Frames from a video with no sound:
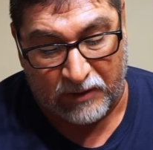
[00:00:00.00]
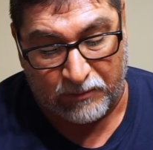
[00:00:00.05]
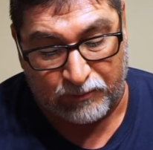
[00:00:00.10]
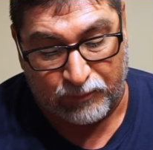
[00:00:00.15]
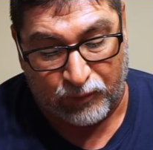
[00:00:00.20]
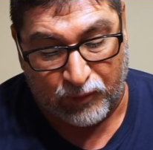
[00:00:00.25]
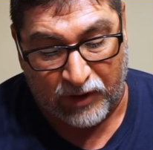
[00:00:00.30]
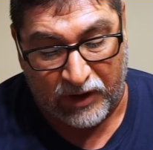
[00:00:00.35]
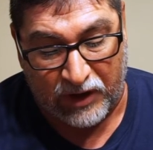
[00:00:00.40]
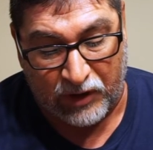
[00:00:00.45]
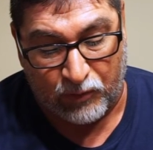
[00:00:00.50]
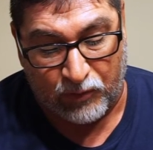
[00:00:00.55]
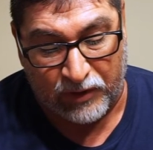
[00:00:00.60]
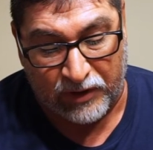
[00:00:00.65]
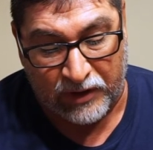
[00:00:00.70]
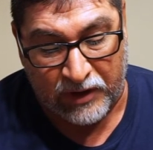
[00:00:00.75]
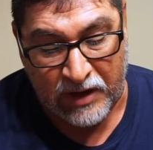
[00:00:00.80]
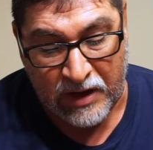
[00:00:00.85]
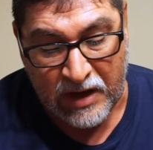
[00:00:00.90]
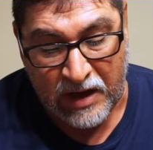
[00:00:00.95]
prey
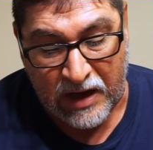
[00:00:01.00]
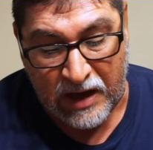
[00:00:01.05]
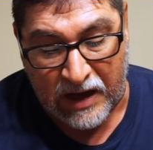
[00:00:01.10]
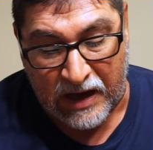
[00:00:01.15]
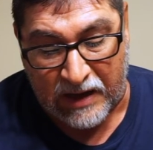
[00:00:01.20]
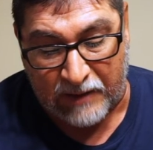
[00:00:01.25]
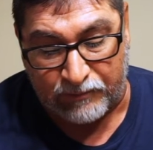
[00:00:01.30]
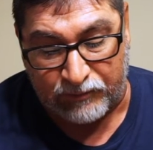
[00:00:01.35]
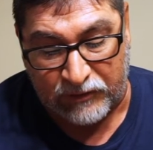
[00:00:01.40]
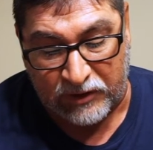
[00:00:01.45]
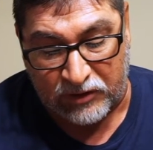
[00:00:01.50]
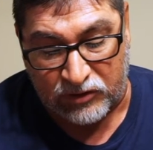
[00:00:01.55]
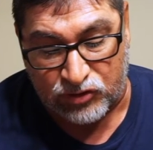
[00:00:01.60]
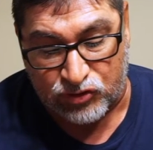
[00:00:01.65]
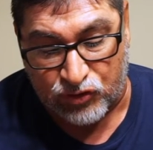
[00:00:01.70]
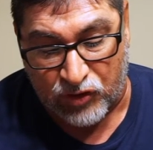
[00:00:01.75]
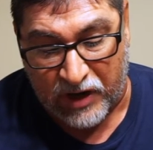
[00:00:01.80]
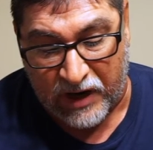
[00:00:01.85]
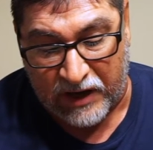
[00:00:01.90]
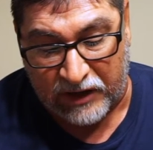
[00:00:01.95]
when hopped,
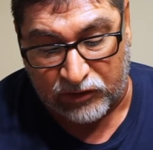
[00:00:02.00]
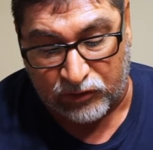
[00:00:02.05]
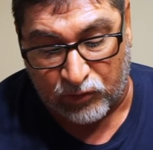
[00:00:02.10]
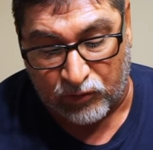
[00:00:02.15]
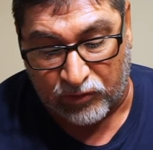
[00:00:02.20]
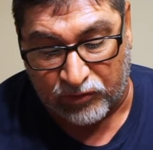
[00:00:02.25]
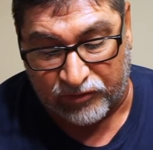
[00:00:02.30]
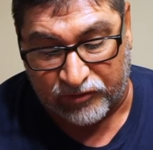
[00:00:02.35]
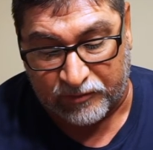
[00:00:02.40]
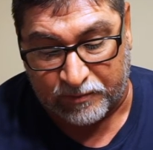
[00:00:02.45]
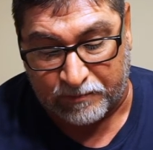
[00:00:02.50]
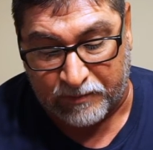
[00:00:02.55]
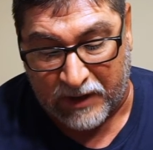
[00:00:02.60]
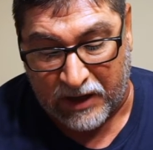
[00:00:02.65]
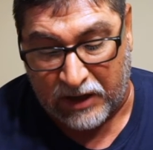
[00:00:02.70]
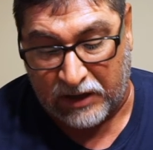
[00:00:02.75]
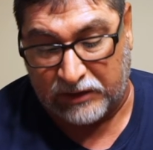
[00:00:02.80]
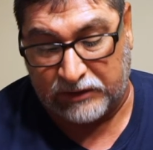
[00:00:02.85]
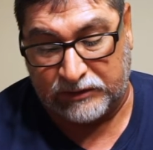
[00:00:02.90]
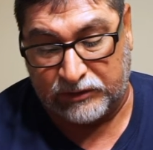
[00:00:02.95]
dragged, or
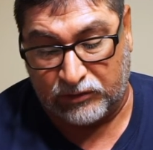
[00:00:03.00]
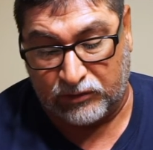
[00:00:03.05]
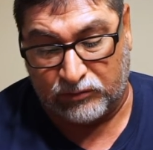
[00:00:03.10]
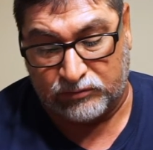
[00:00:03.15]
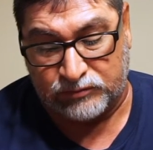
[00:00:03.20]
swam.